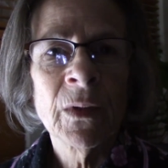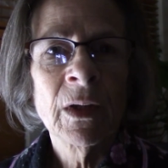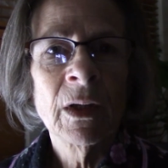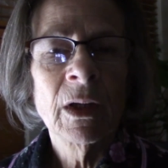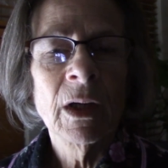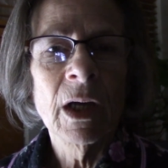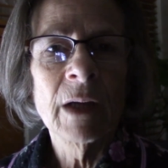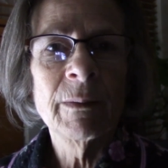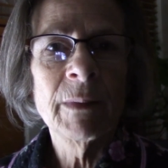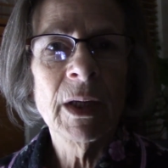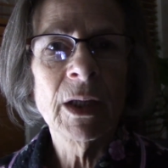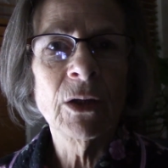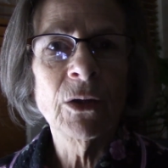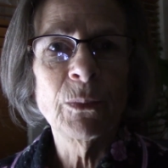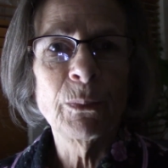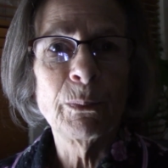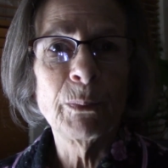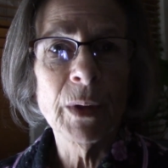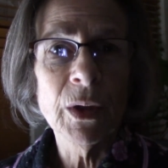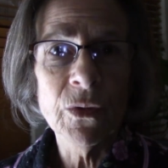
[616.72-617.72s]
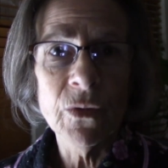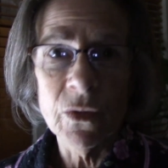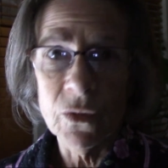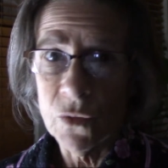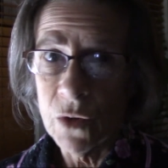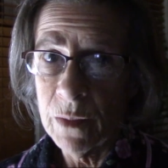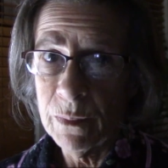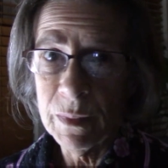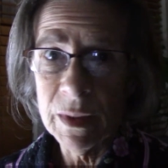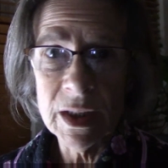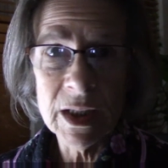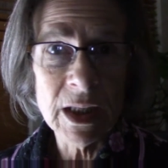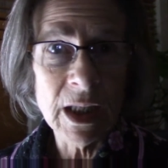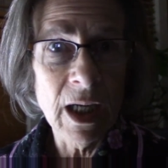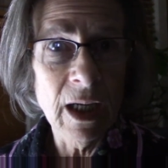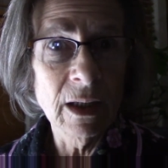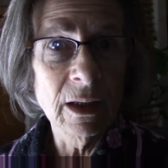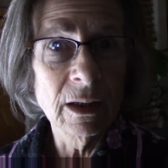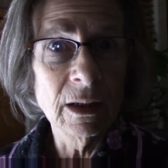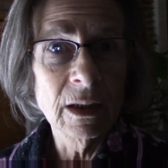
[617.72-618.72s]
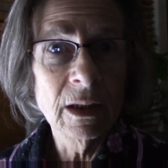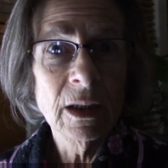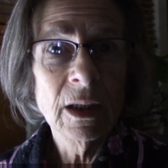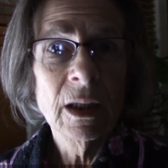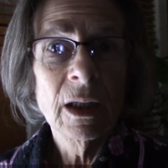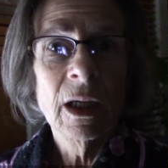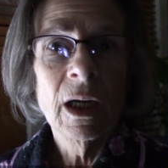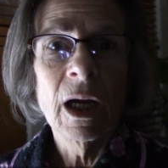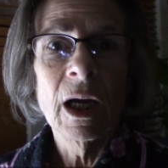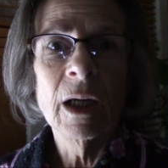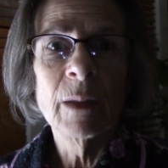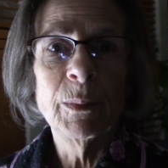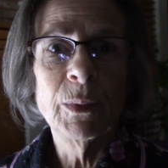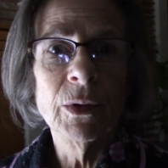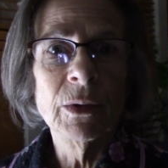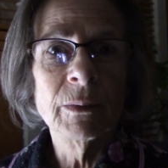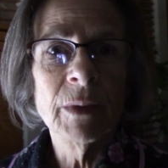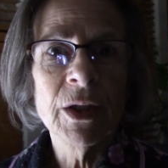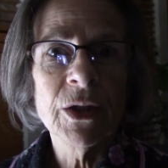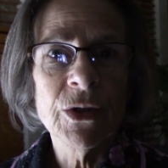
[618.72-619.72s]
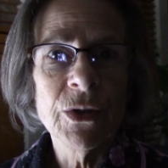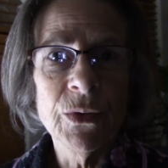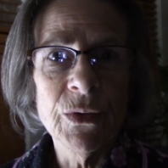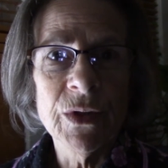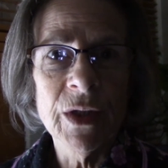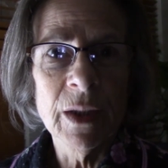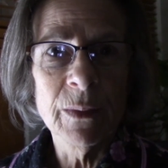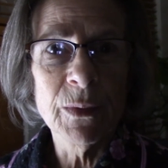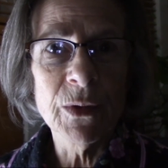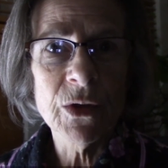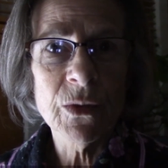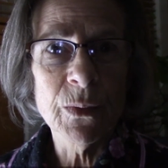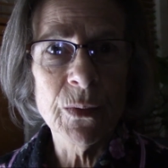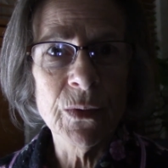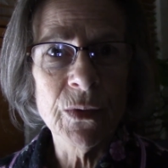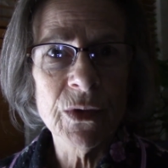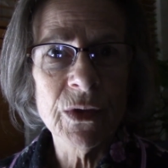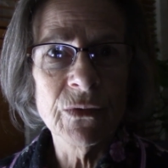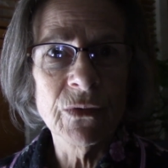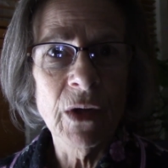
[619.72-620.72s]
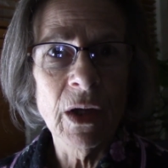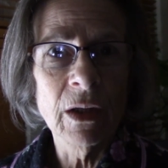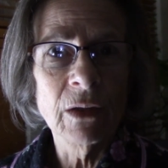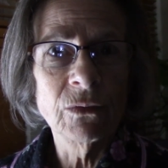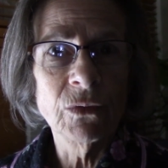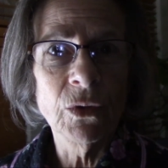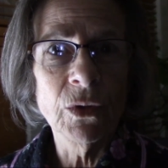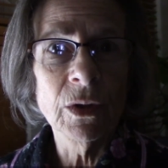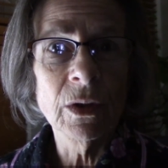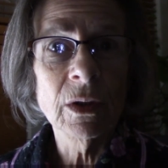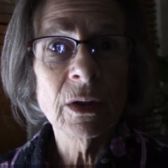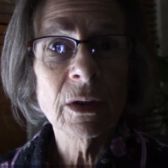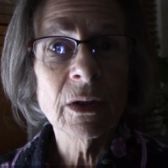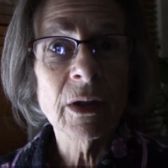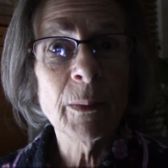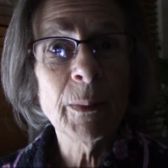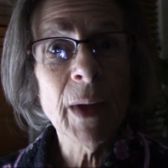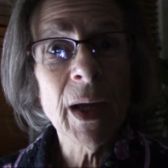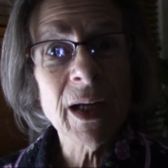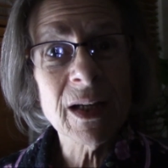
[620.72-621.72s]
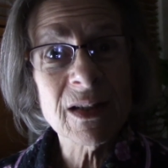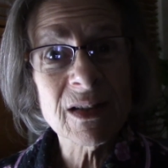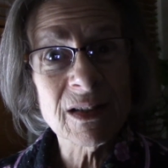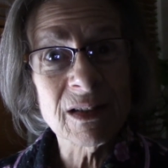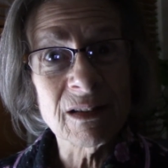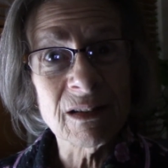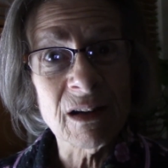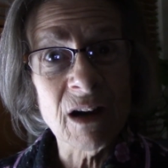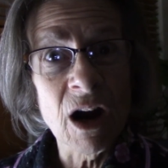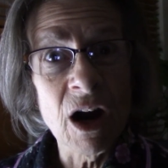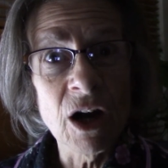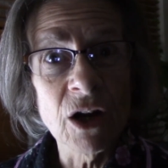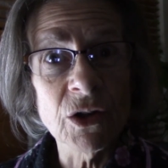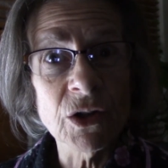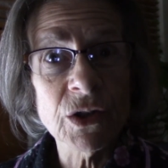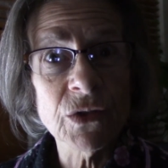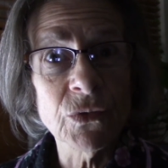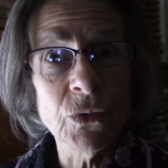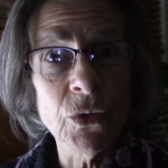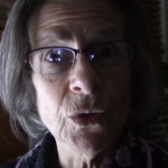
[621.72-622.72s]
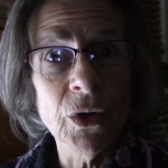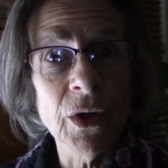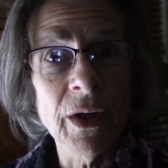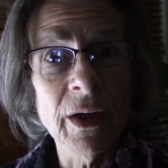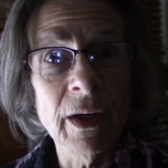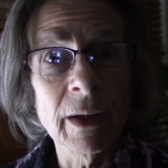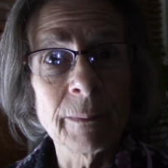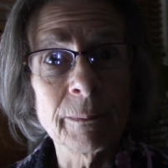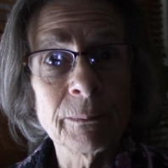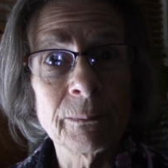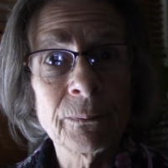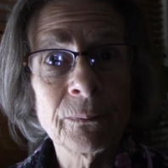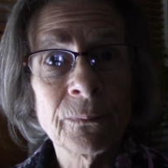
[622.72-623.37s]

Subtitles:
I made a big, great big salad, I put my 2 tablespoons of olive oil. The bag is in the car, it's 4 a.m.